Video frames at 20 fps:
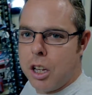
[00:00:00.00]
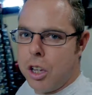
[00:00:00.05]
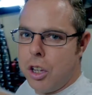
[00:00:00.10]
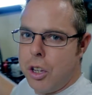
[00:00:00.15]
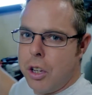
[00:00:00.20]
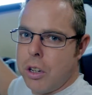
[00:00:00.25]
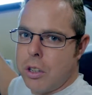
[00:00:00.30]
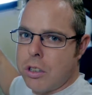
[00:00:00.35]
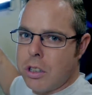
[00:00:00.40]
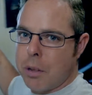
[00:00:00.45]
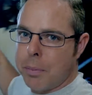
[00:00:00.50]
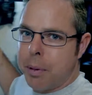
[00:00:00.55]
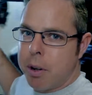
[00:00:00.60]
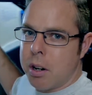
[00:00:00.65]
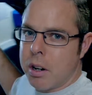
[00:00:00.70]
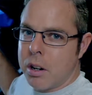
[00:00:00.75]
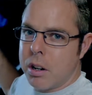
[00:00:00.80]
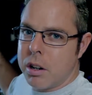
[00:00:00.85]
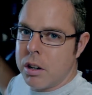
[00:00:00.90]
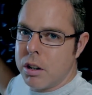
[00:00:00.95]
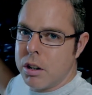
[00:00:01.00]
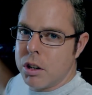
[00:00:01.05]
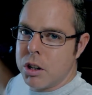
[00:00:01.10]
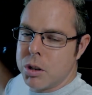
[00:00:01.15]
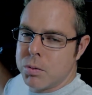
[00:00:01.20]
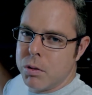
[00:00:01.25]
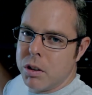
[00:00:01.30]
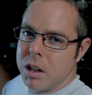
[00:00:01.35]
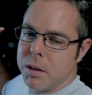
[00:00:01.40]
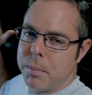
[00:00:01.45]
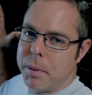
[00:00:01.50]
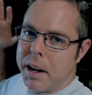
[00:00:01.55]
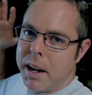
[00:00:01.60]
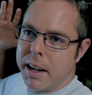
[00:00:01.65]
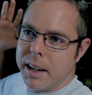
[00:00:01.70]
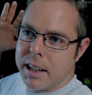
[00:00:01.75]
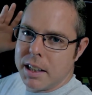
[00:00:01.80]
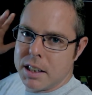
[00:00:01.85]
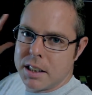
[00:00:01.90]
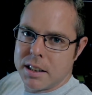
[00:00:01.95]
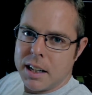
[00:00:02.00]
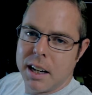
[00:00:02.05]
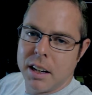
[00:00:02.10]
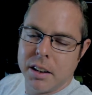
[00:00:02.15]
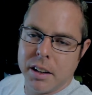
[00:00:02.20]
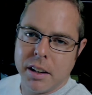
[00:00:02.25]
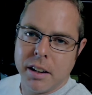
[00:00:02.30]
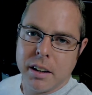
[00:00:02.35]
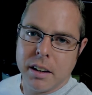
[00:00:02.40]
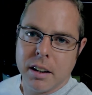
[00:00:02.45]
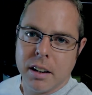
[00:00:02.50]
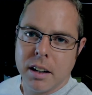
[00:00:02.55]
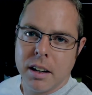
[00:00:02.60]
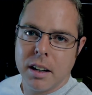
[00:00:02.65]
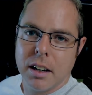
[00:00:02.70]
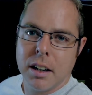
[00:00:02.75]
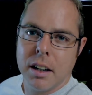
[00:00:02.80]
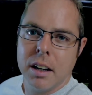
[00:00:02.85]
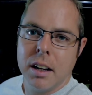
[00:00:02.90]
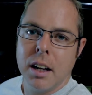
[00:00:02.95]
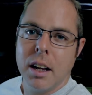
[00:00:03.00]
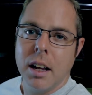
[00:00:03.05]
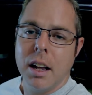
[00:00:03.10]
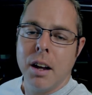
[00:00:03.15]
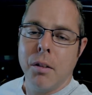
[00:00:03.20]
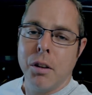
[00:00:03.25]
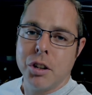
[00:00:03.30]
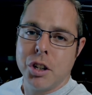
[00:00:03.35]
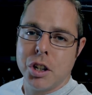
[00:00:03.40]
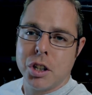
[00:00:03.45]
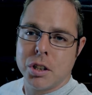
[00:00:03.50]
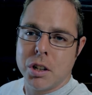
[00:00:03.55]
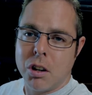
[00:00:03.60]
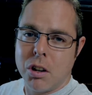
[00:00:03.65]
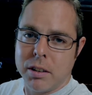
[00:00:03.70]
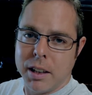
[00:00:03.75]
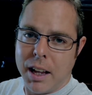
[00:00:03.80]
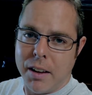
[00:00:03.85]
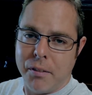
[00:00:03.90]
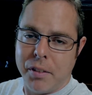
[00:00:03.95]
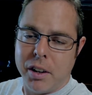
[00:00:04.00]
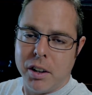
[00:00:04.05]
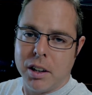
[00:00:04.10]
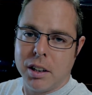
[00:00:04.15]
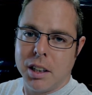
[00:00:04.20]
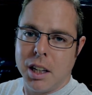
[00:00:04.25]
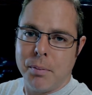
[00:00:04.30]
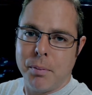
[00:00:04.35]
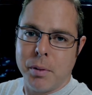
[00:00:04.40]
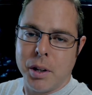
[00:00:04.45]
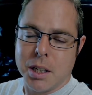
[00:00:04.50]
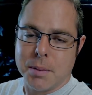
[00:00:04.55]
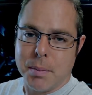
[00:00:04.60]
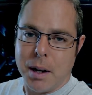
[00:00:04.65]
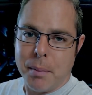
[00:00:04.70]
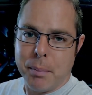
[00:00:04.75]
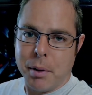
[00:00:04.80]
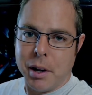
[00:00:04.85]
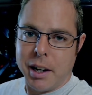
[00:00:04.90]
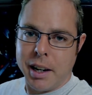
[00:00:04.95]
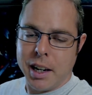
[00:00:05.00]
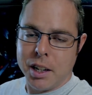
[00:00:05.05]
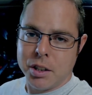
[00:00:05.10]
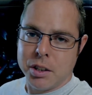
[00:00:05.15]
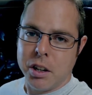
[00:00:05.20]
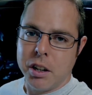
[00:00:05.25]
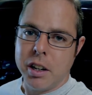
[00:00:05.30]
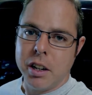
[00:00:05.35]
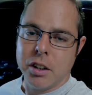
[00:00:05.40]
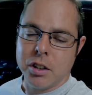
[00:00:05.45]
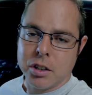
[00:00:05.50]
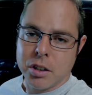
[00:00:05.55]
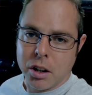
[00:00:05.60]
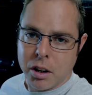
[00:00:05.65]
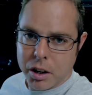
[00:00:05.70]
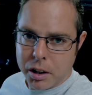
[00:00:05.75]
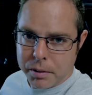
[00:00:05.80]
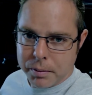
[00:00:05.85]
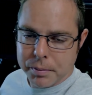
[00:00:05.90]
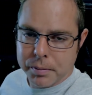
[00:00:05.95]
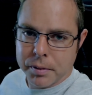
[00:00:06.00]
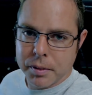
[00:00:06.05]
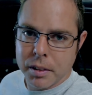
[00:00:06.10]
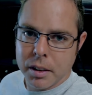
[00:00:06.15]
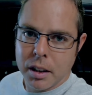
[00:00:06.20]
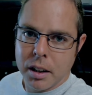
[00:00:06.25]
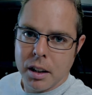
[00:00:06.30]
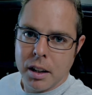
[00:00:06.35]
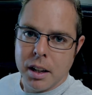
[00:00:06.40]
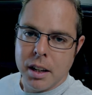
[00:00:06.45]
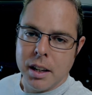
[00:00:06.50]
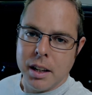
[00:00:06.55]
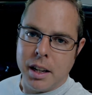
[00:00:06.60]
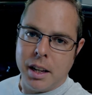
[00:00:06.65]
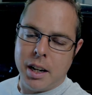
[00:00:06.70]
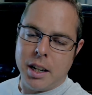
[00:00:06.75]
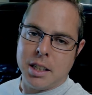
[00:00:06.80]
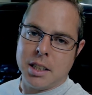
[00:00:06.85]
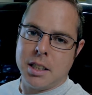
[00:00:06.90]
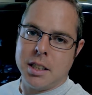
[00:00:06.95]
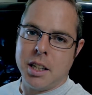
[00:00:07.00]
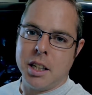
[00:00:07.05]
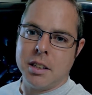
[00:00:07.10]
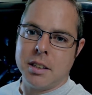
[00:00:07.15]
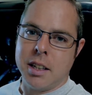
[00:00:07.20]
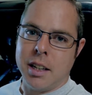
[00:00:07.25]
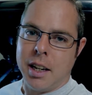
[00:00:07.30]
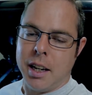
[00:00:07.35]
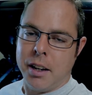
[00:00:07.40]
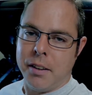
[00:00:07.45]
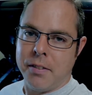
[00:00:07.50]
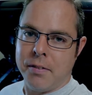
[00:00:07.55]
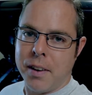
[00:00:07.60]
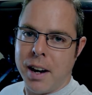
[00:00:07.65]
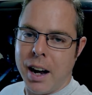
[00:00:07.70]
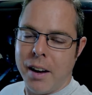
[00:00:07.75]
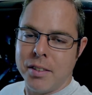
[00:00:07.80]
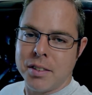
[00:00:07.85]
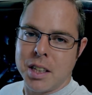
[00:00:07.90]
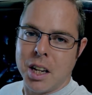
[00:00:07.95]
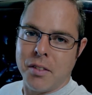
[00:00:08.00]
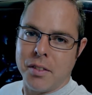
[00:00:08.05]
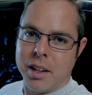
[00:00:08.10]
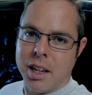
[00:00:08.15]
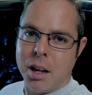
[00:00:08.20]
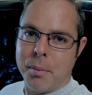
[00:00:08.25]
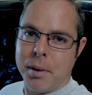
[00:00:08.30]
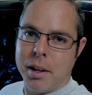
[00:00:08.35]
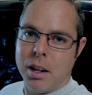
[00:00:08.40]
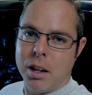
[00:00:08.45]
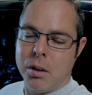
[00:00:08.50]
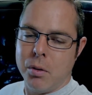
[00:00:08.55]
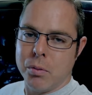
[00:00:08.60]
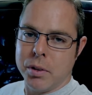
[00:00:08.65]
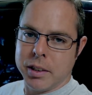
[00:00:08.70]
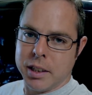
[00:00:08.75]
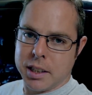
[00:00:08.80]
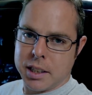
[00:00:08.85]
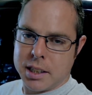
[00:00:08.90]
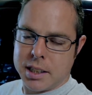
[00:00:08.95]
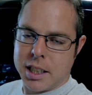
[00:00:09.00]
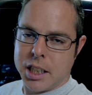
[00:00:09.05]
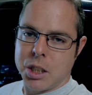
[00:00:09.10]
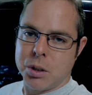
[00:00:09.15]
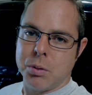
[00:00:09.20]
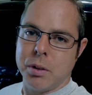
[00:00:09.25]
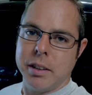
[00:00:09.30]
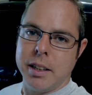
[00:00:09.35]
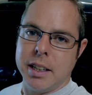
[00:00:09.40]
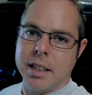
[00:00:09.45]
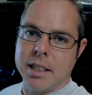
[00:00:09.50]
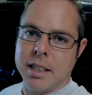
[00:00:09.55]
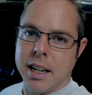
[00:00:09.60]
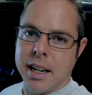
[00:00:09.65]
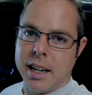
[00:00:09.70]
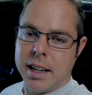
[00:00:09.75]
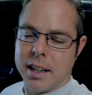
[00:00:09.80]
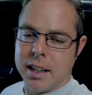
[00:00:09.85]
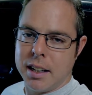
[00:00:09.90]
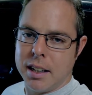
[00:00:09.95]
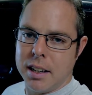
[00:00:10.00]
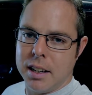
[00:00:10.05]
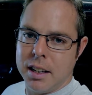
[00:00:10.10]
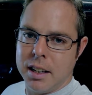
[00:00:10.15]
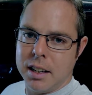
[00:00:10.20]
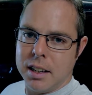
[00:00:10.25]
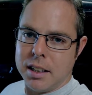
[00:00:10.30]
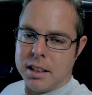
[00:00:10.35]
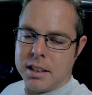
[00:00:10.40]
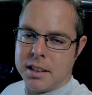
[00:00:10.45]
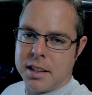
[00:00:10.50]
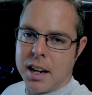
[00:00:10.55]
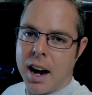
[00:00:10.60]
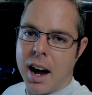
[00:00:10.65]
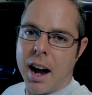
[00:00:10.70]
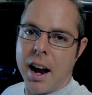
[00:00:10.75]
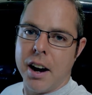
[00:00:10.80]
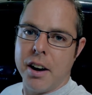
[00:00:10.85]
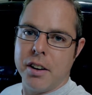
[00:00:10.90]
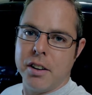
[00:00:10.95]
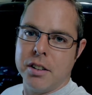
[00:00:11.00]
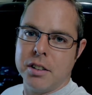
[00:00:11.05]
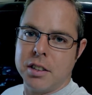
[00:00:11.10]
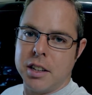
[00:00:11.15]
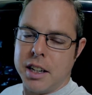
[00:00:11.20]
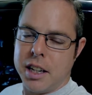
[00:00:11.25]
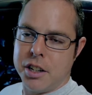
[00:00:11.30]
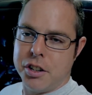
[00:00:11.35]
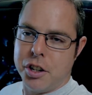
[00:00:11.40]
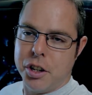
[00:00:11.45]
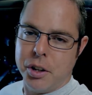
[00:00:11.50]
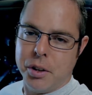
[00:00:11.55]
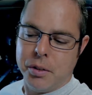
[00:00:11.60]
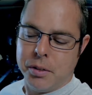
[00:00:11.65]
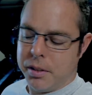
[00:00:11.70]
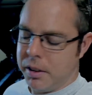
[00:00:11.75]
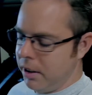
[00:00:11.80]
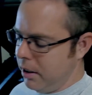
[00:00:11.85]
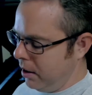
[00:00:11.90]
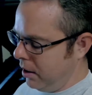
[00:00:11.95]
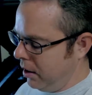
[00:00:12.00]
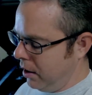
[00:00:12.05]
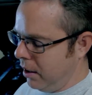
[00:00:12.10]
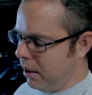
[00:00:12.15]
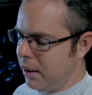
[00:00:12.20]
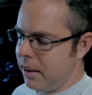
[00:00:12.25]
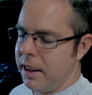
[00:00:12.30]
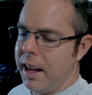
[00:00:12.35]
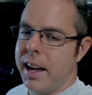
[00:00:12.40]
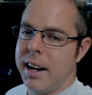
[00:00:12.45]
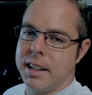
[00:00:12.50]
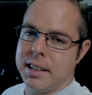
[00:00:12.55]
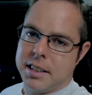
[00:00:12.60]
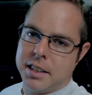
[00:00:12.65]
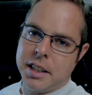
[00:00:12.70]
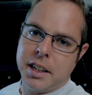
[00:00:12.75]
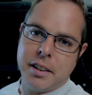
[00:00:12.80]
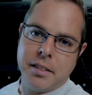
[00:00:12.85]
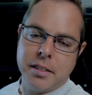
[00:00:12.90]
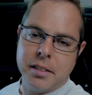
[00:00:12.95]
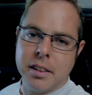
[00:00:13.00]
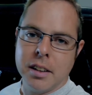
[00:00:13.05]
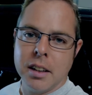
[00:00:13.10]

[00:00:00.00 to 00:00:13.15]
YouTubers, welcome back. It's Tyler here. What you saw in that video clip was my buddy Antonio's car. It is just a 5.7 Hemi with a 6.1 intake, tires, and tune. That is it.